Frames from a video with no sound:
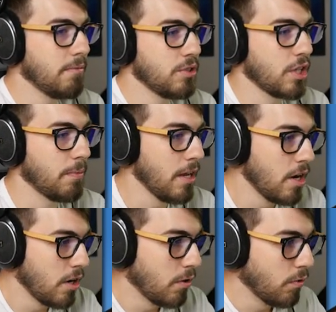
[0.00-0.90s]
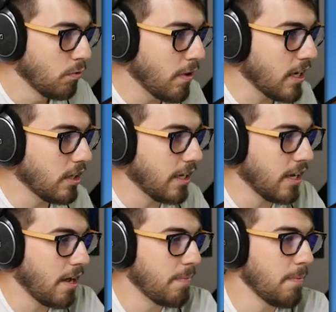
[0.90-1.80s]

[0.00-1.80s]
I'm just gonna be right clicking on